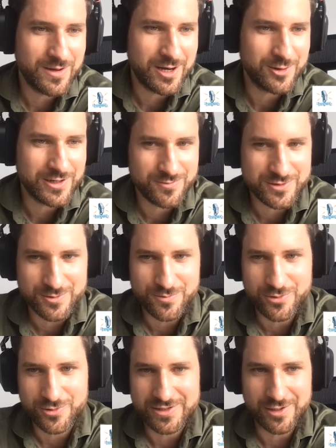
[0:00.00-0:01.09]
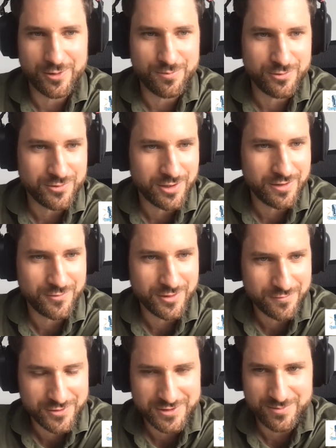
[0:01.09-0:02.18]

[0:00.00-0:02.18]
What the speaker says: How can we support our blue collar workforce?